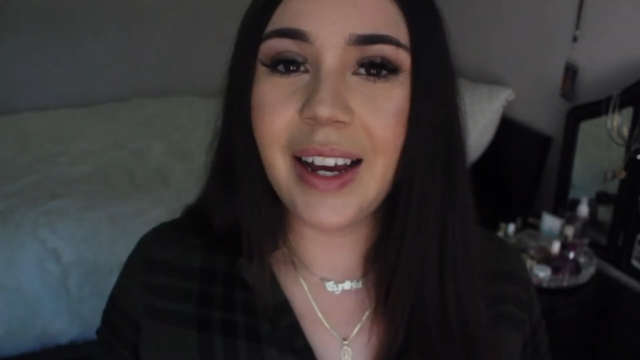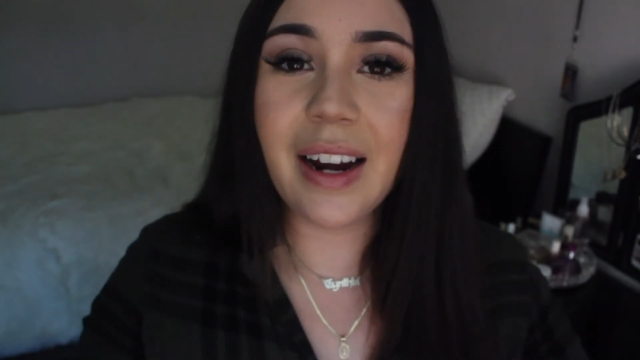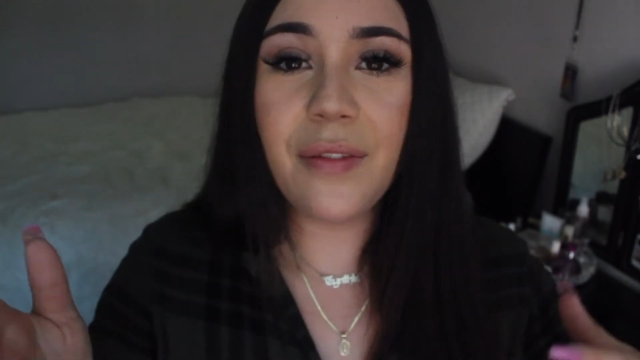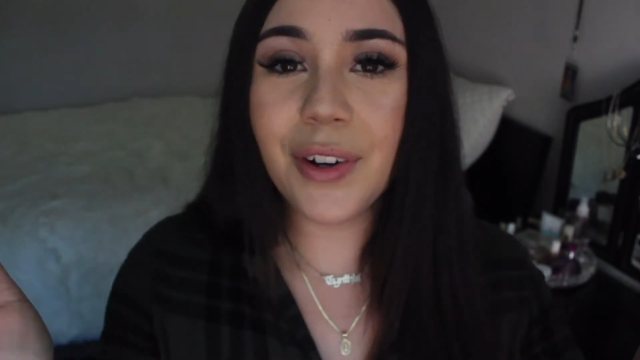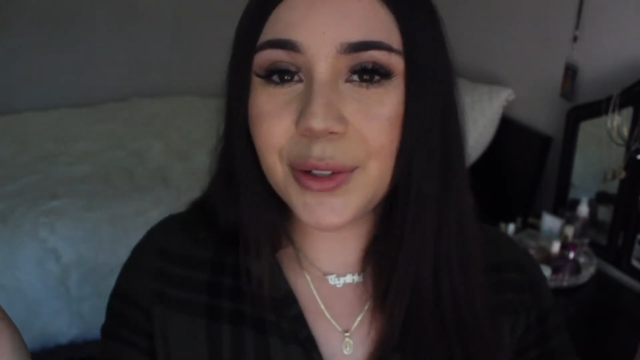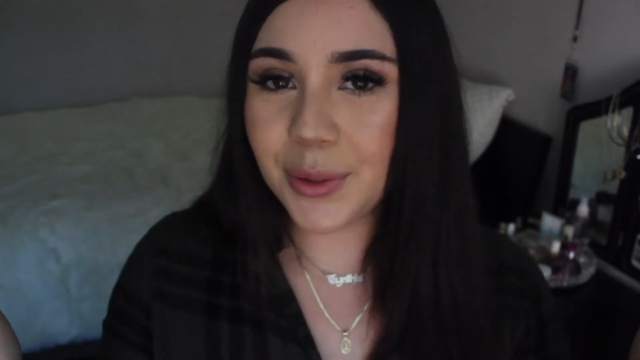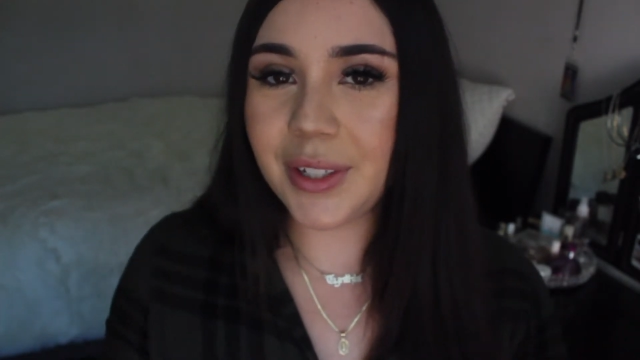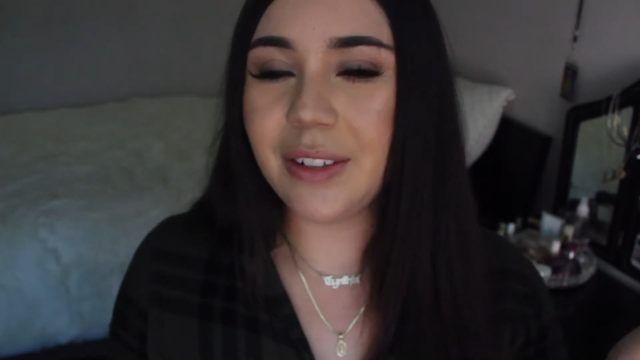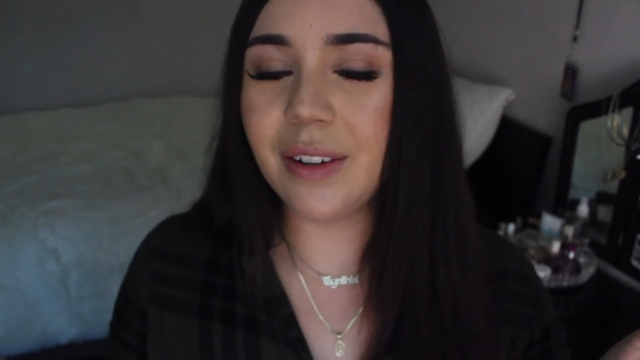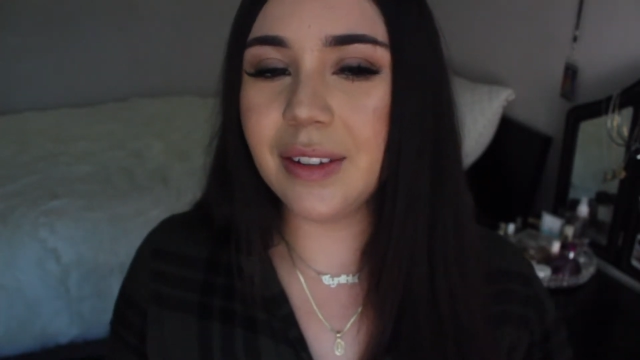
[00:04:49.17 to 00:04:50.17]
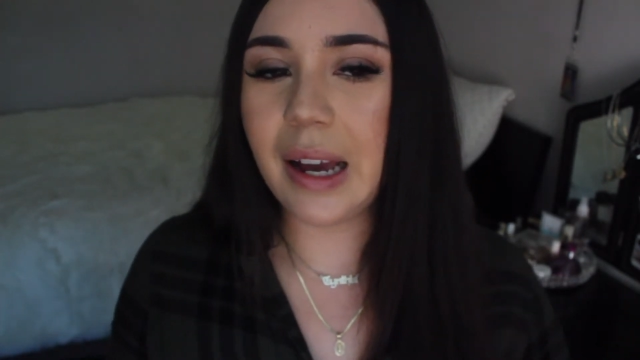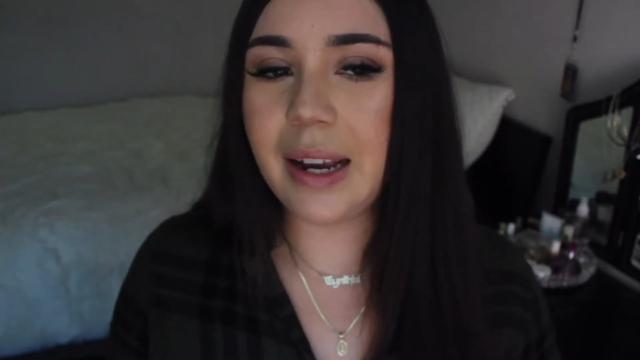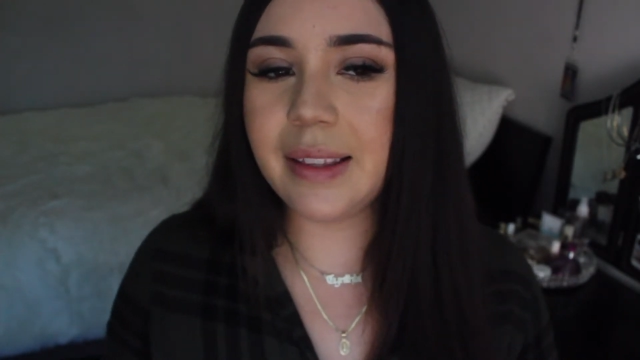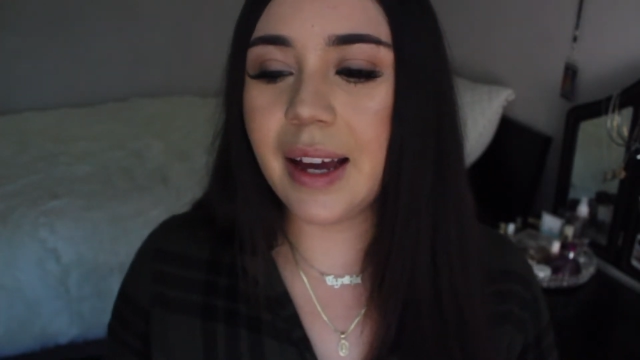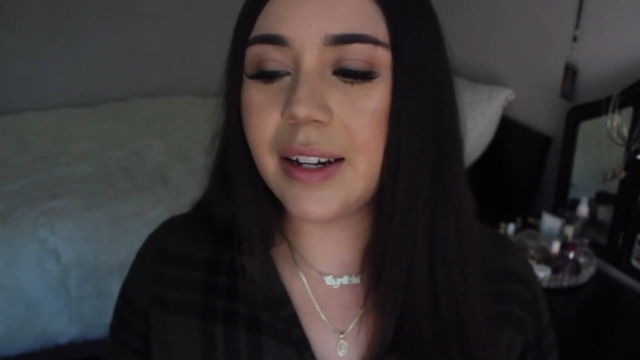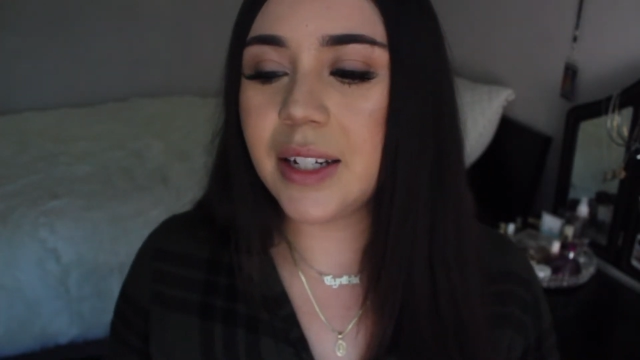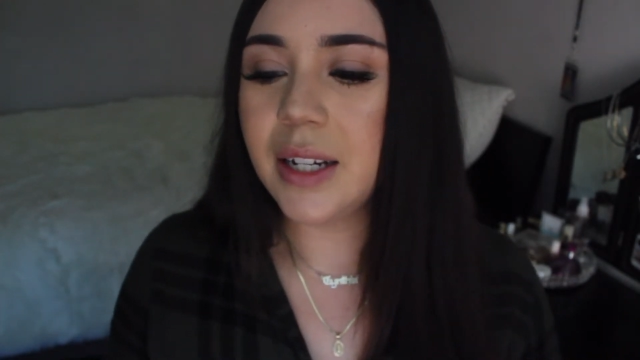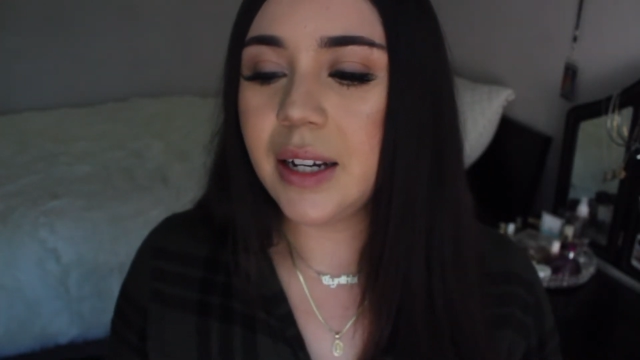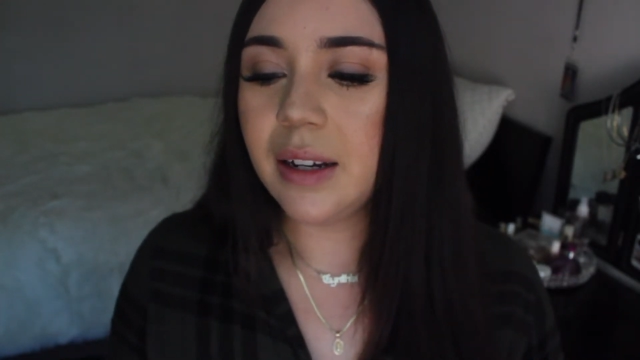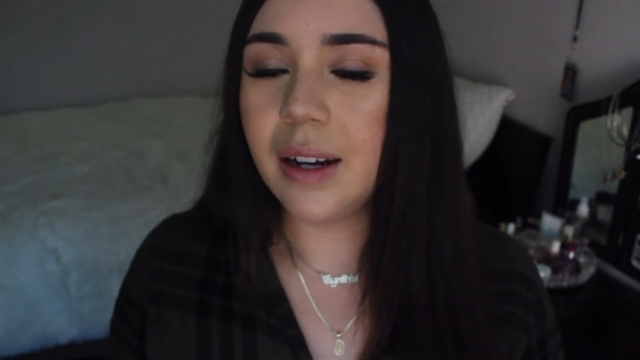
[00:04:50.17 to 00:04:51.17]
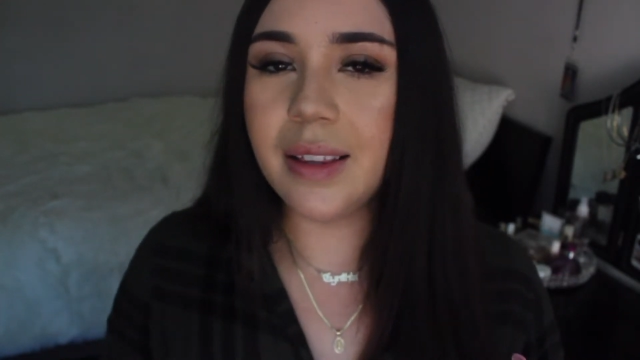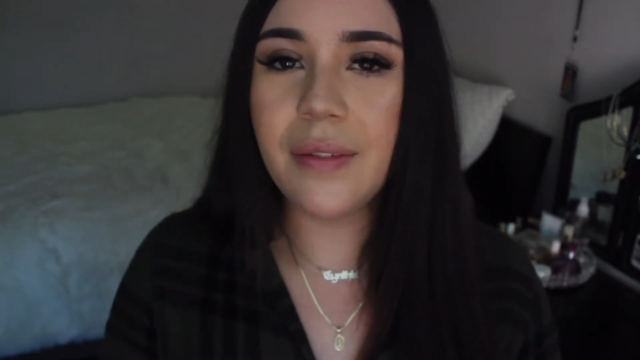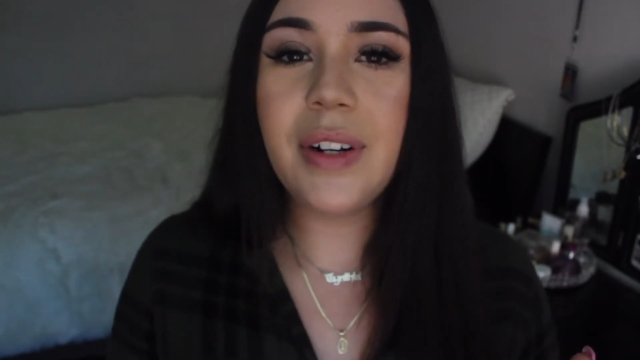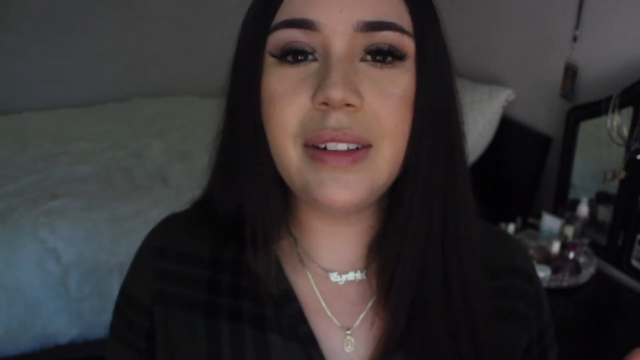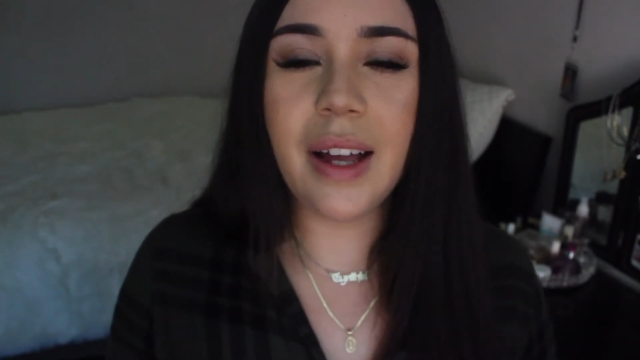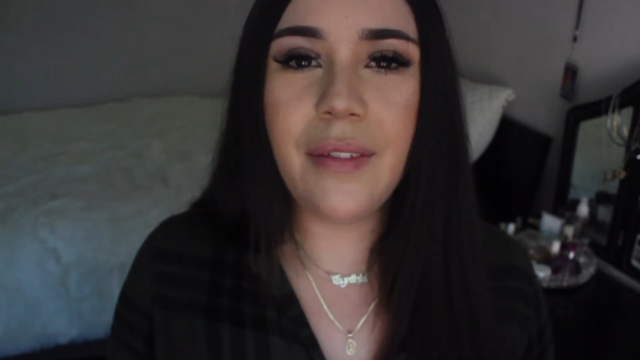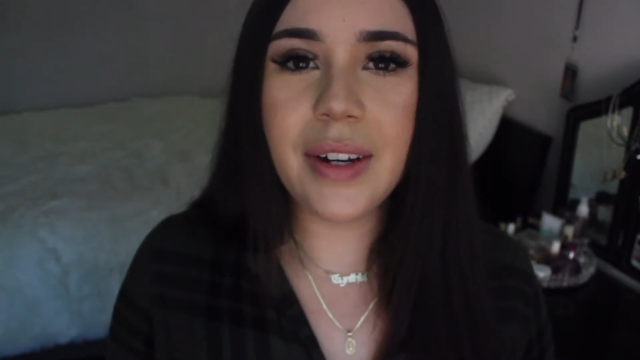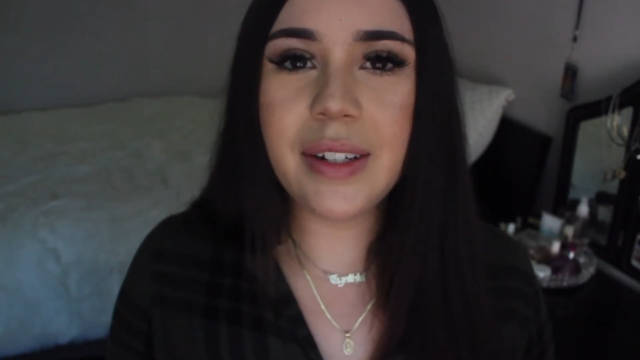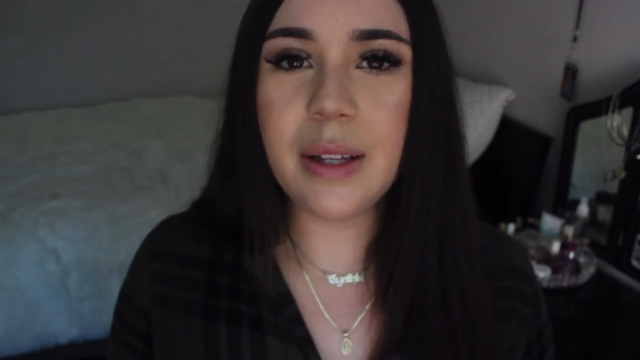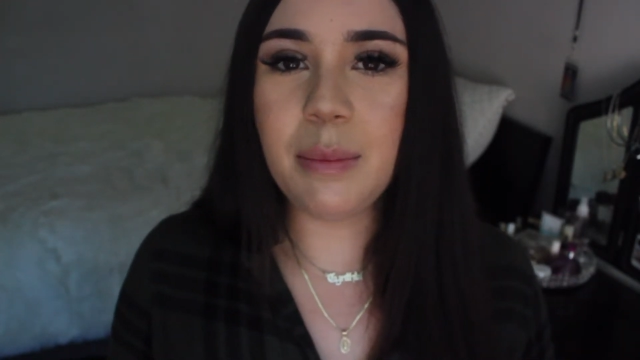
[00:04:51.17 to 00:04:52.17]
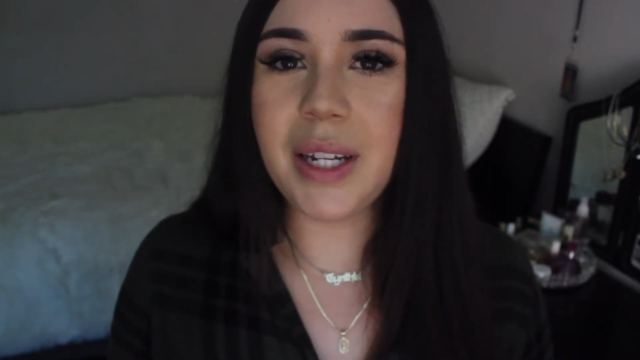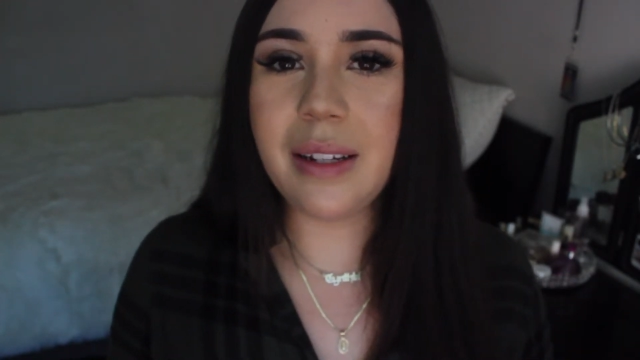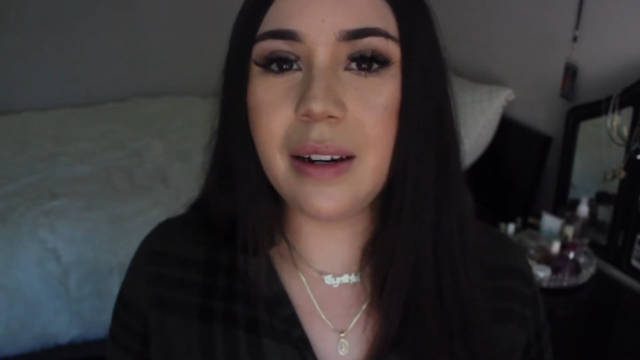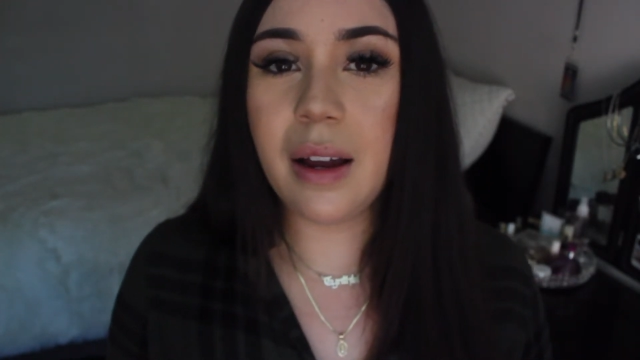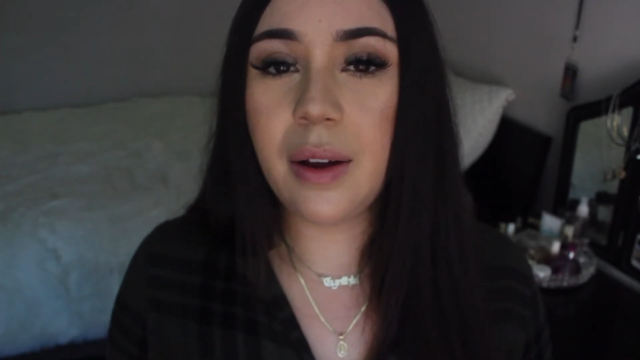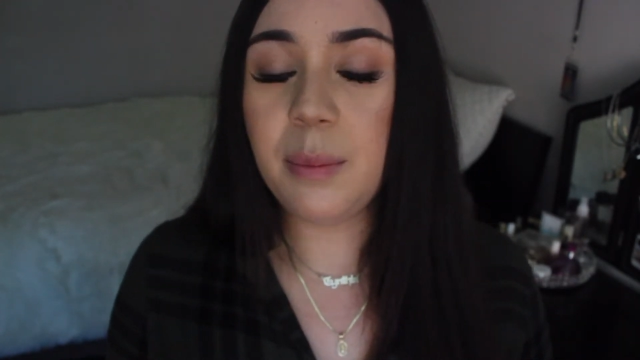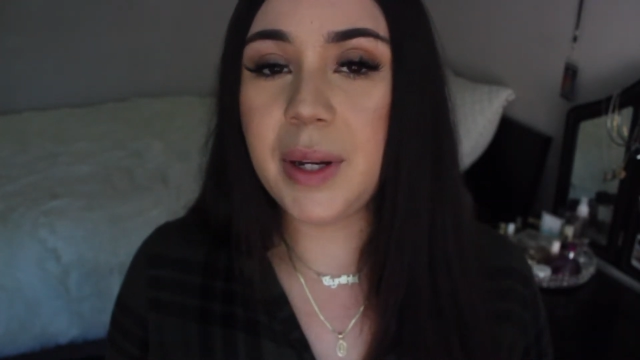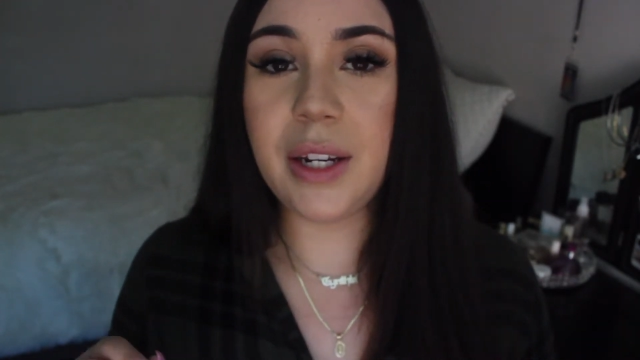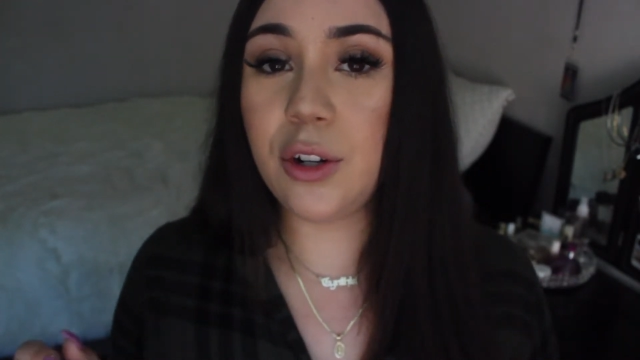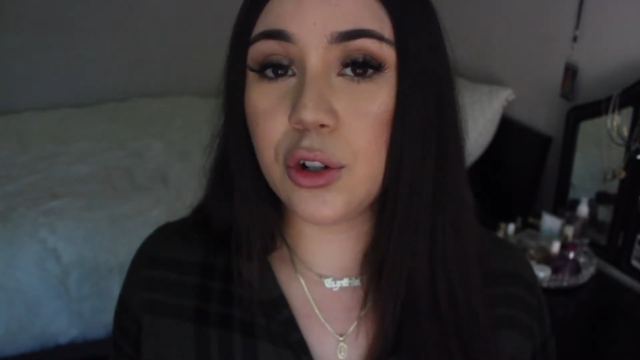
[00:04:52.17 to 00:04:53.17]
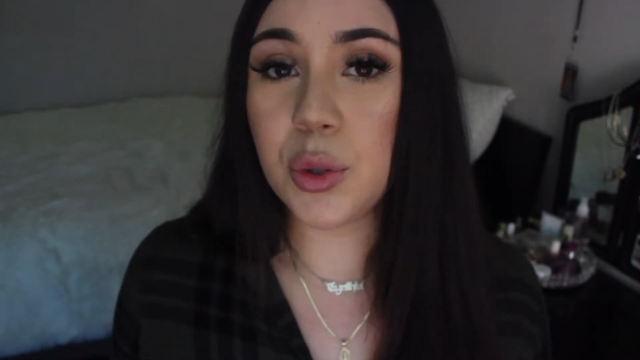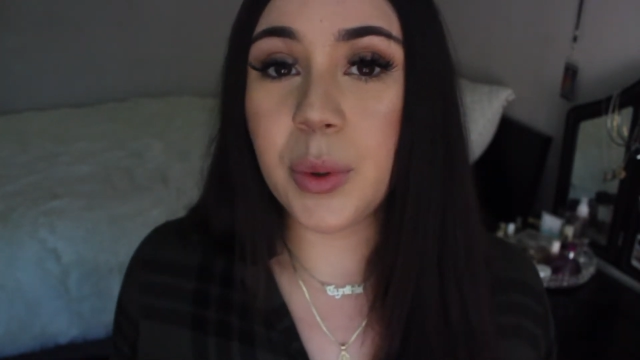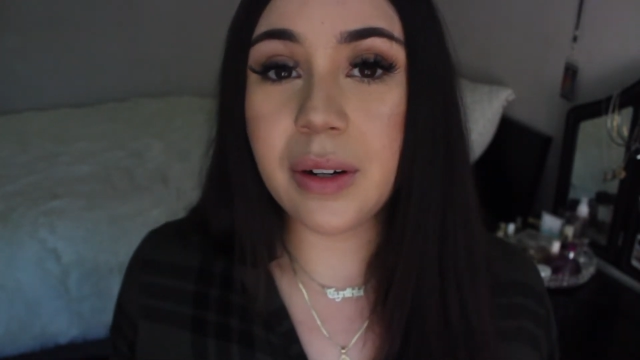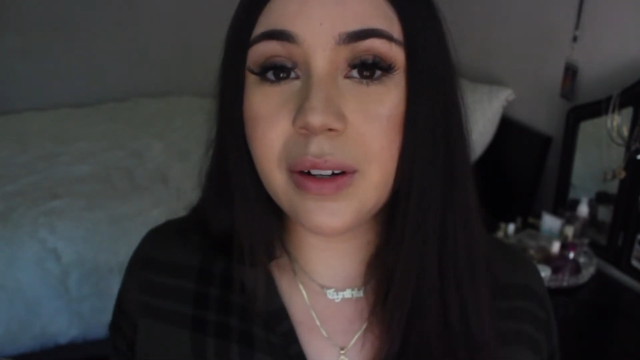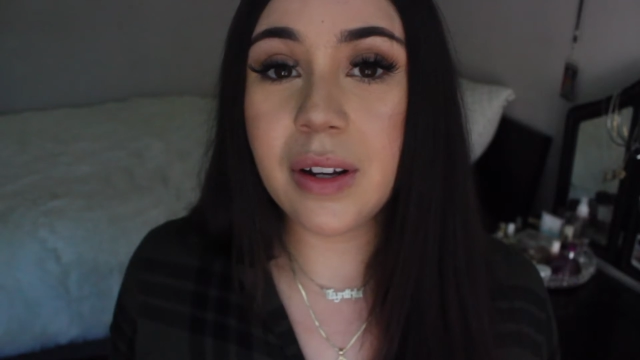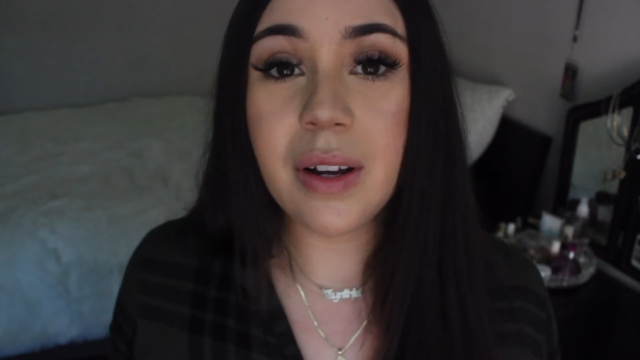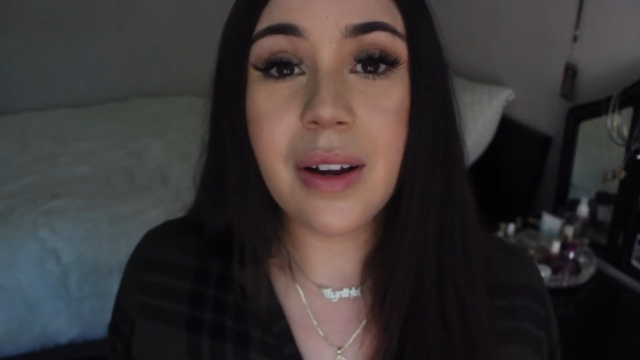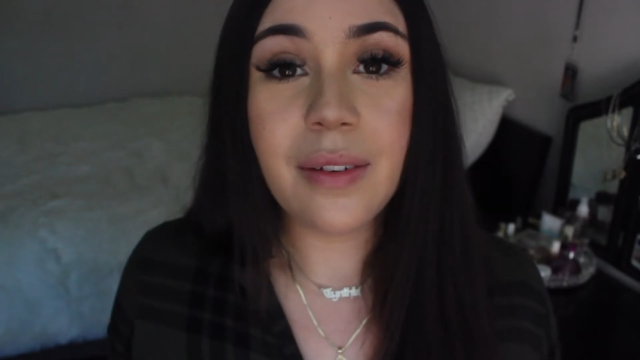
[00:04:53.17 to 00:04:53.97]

And I've also seen online that 1111 could mean meeting your twin